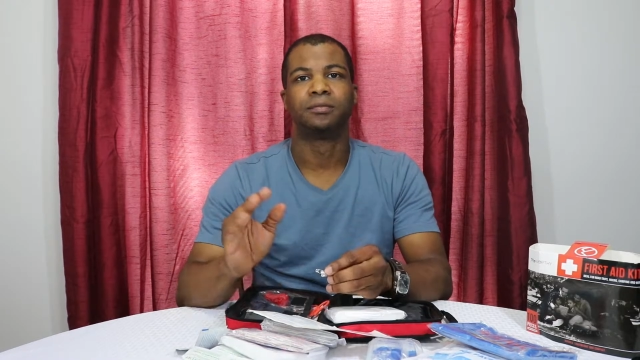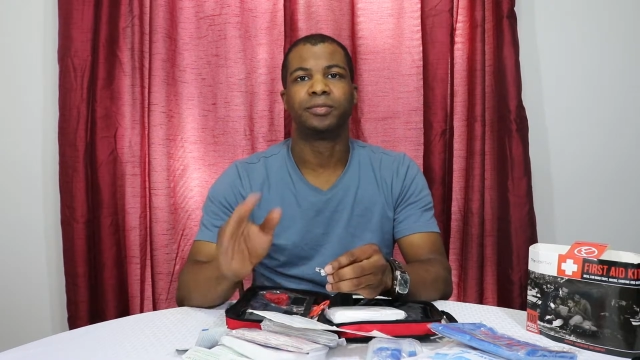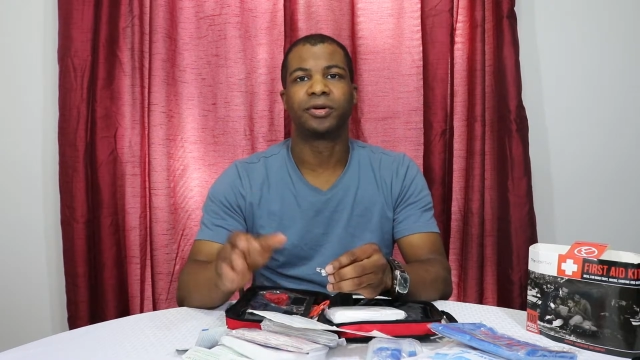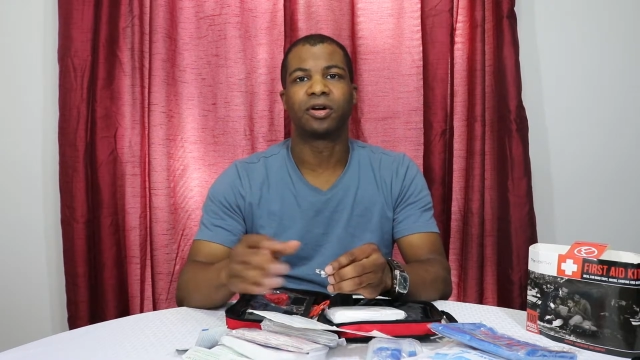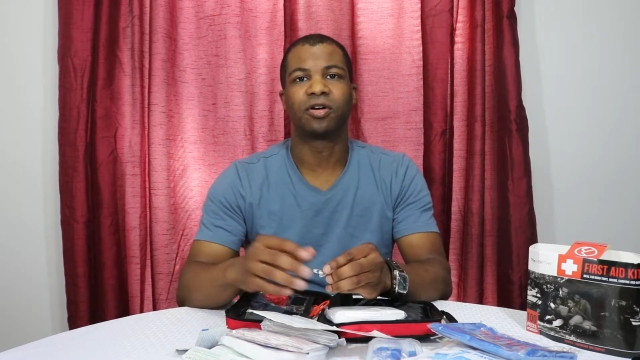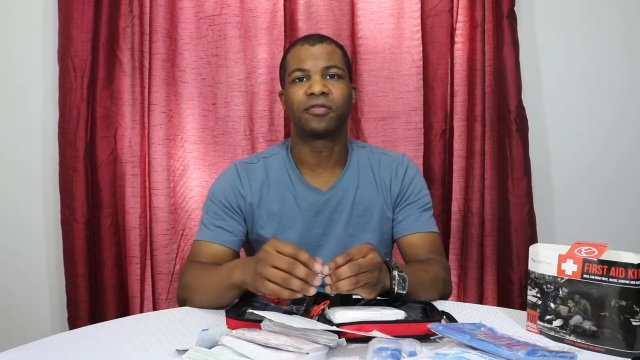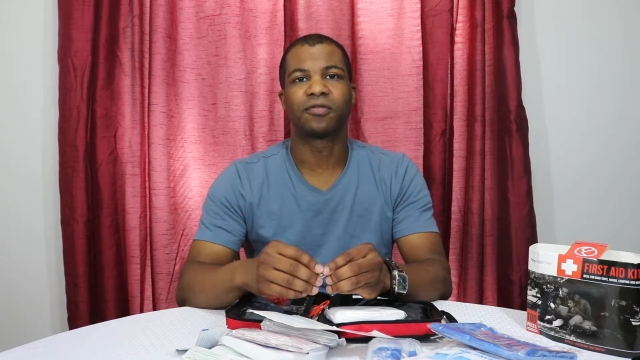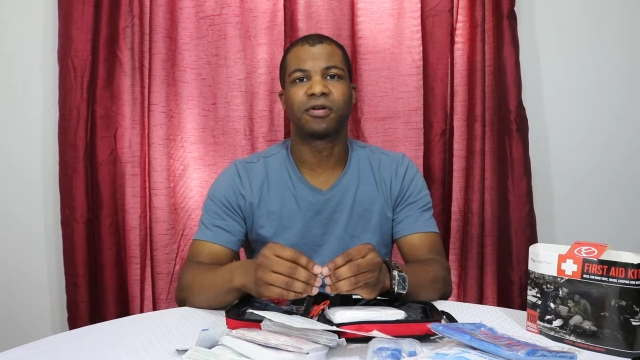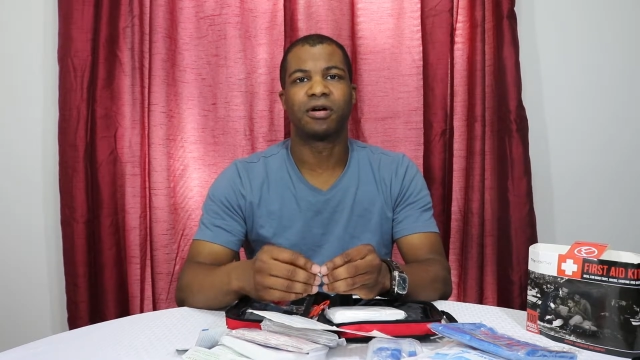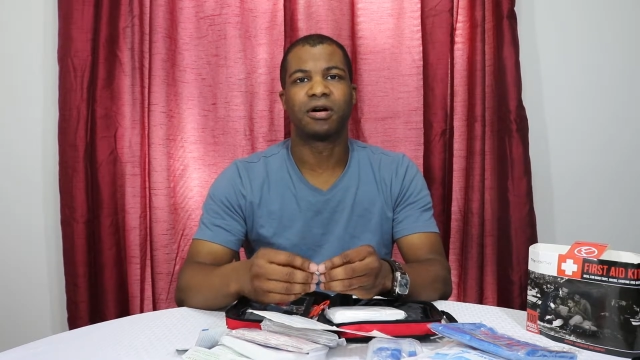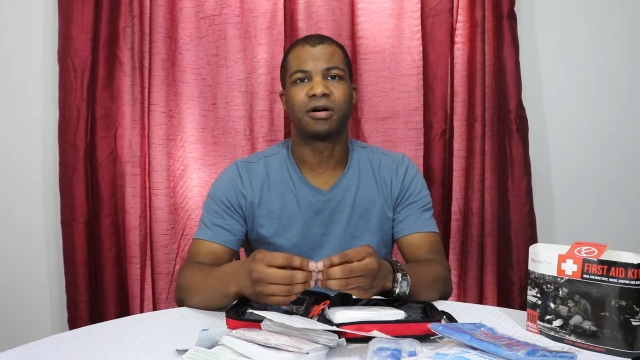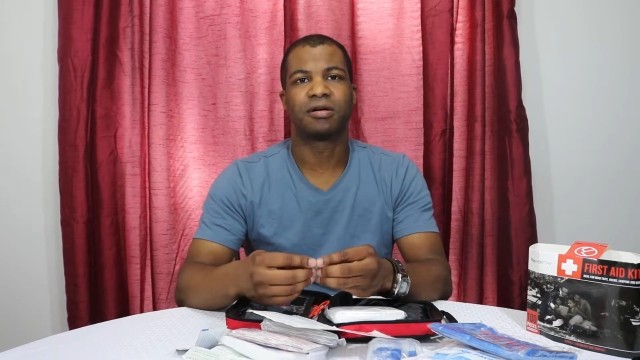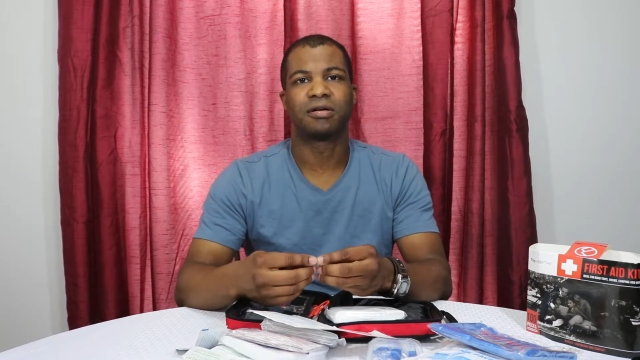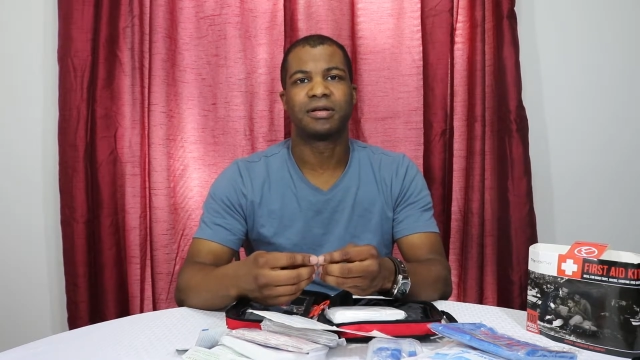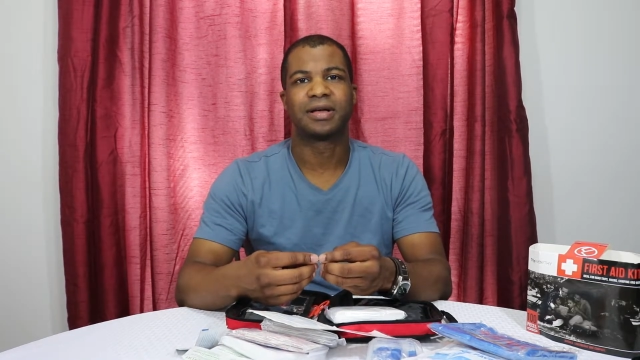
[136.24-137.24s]
But
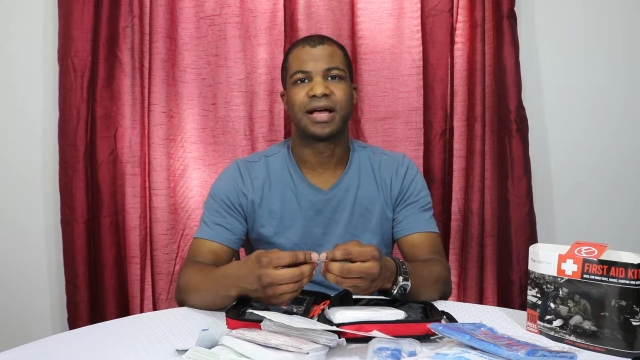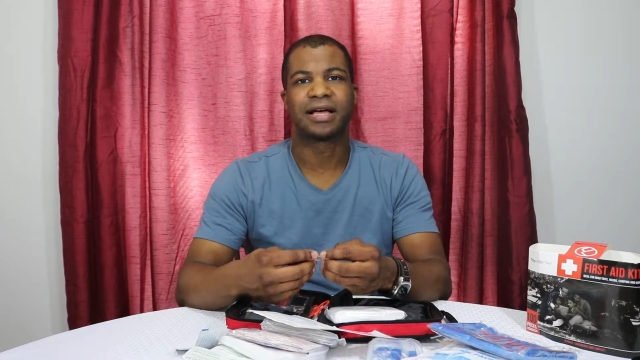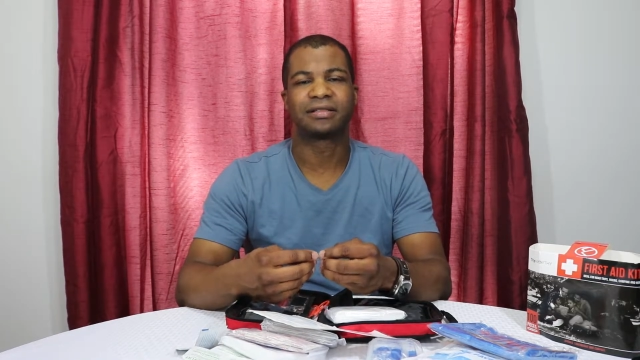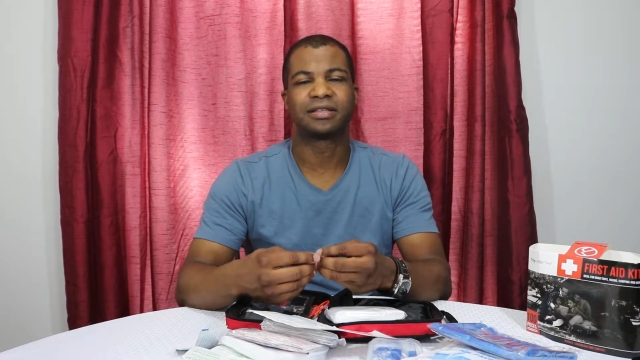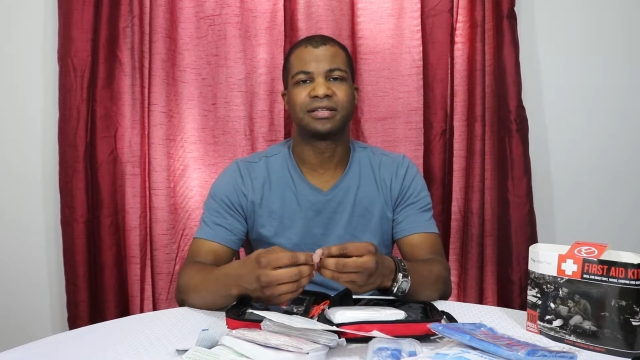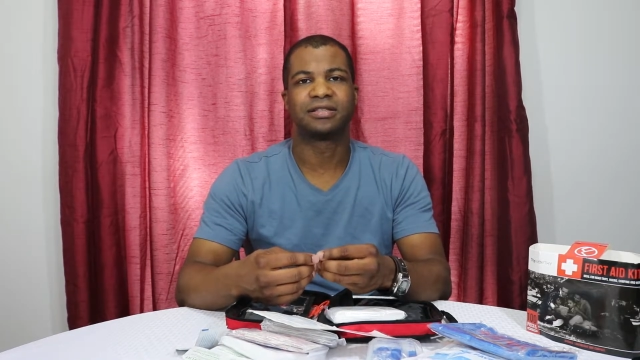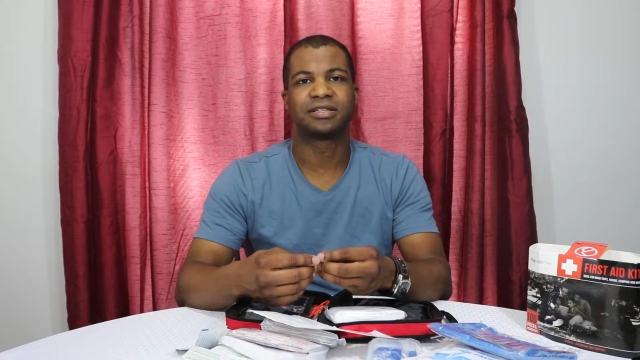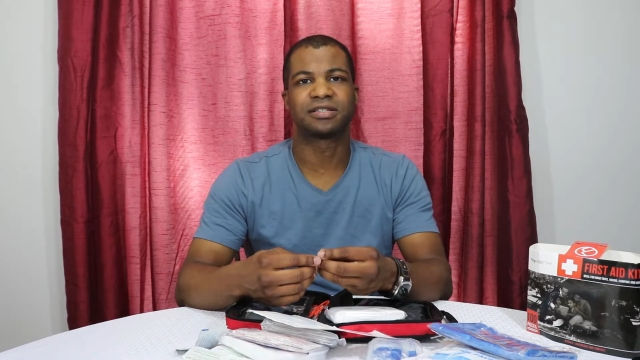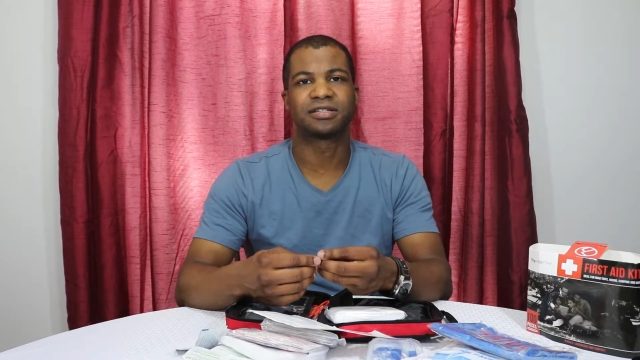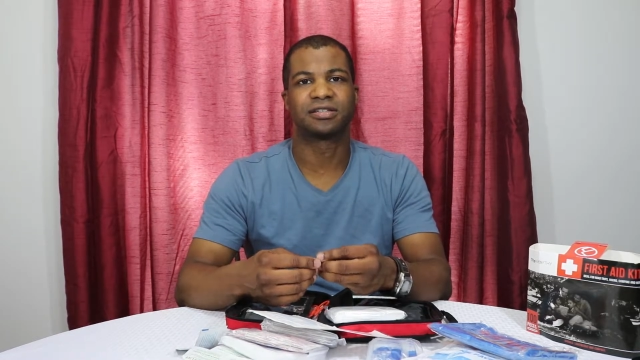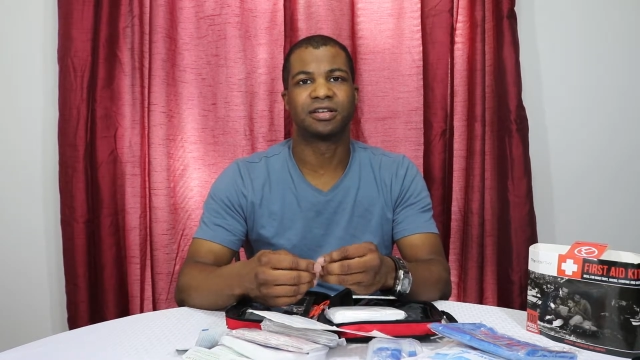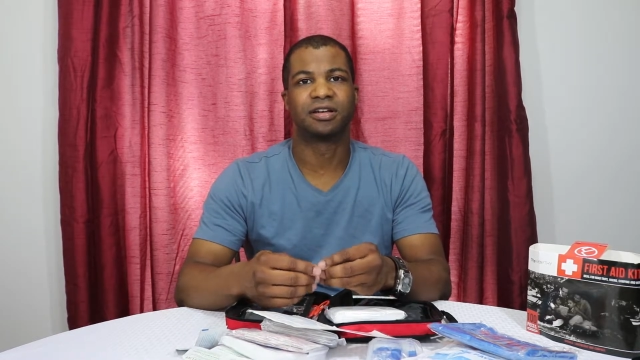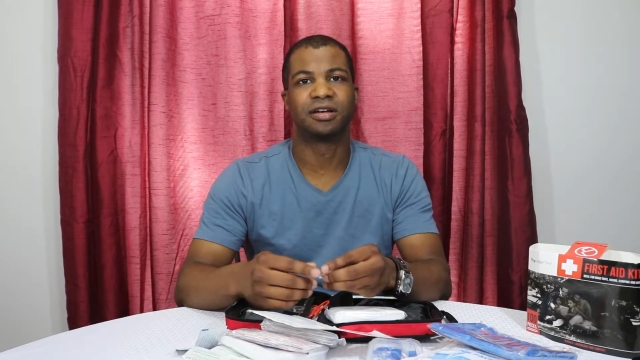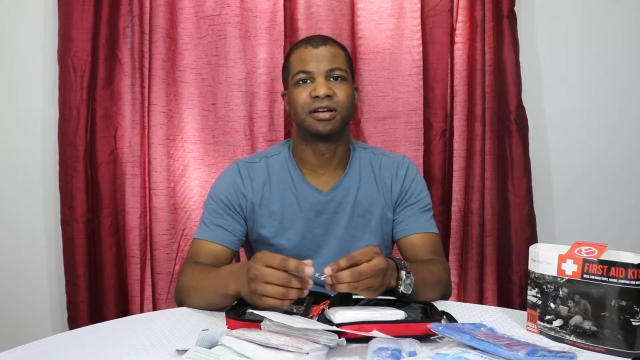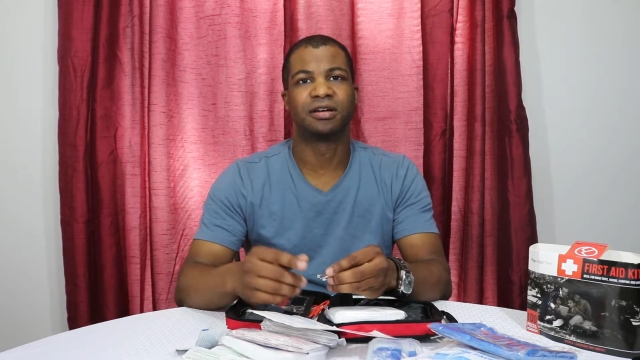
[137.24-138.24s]
overall, I think this is
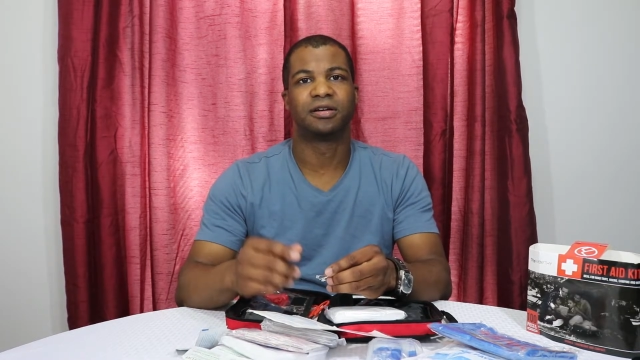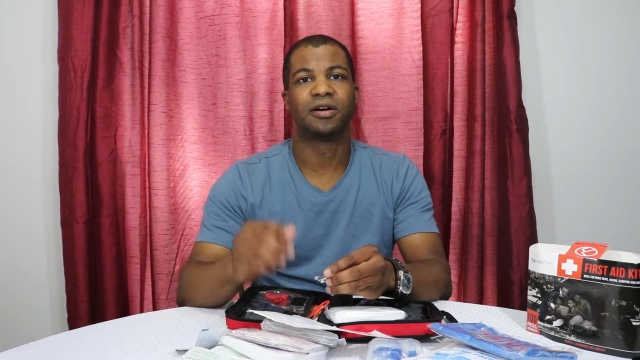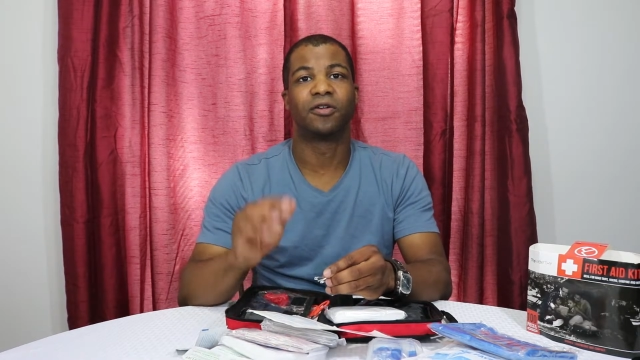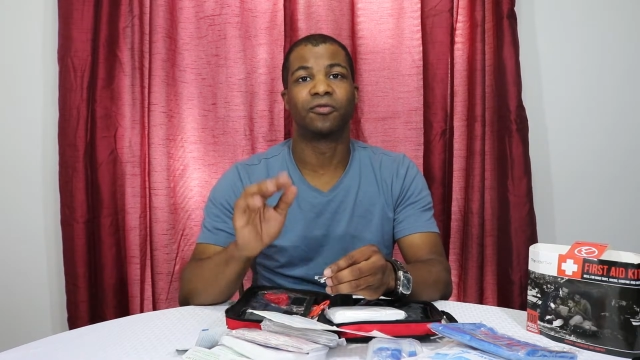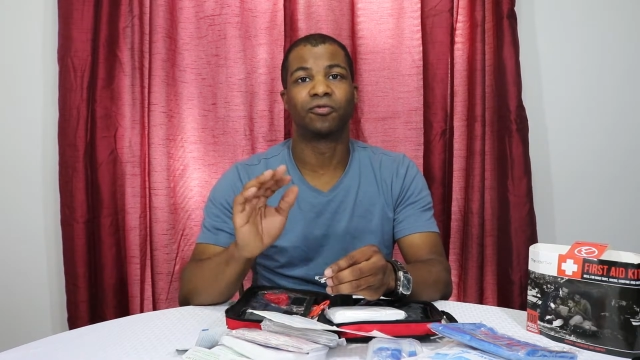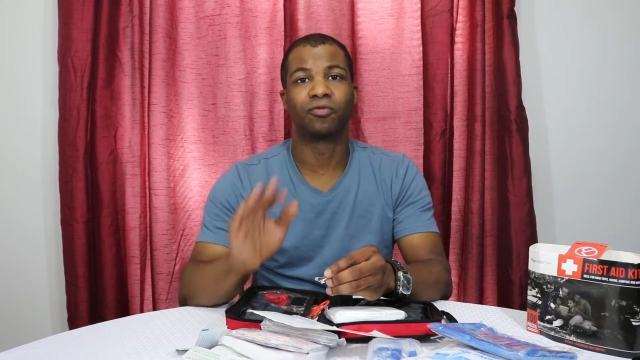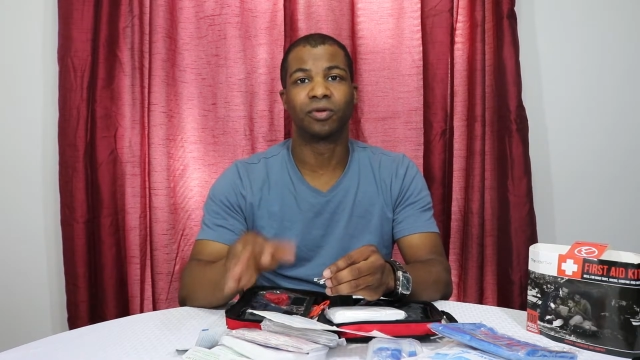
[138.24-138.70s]
a